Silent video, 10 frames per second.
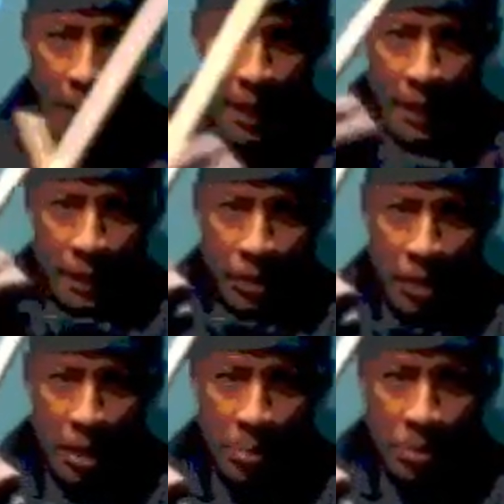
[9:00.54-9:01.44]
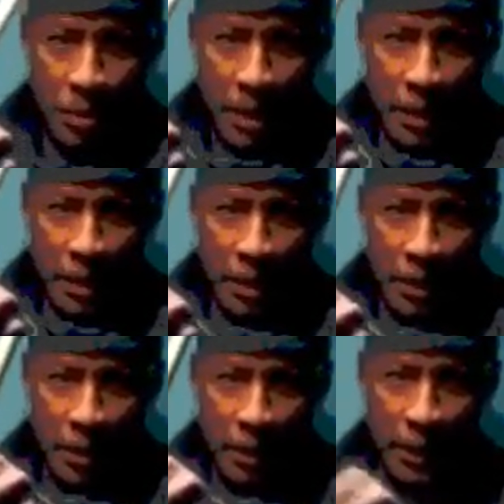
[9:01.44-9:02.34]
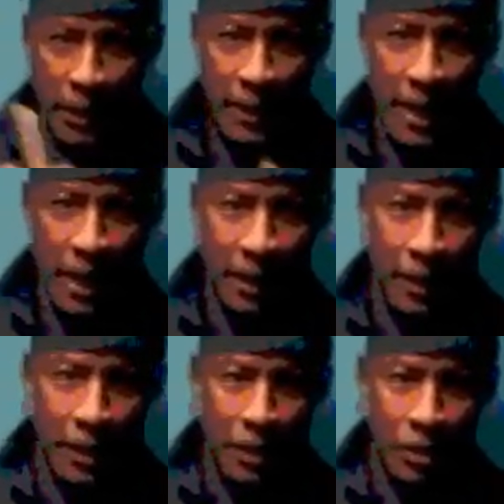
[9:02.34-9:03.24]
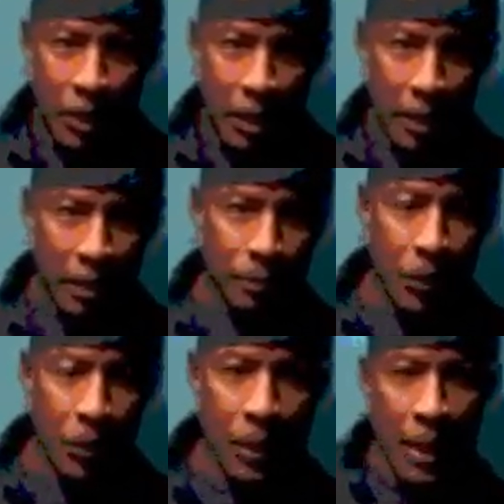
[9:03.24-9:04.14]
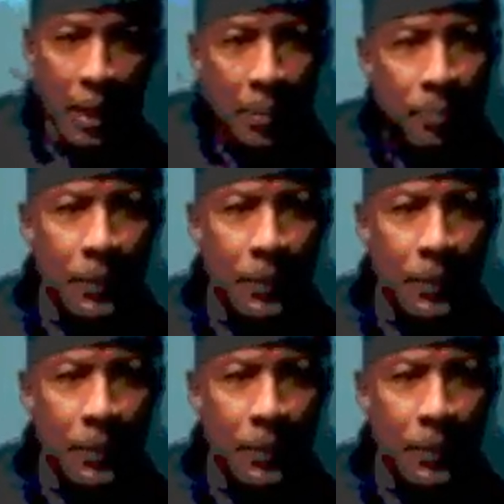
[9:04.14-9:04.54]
And this comes right in here, like that, to here. Okay.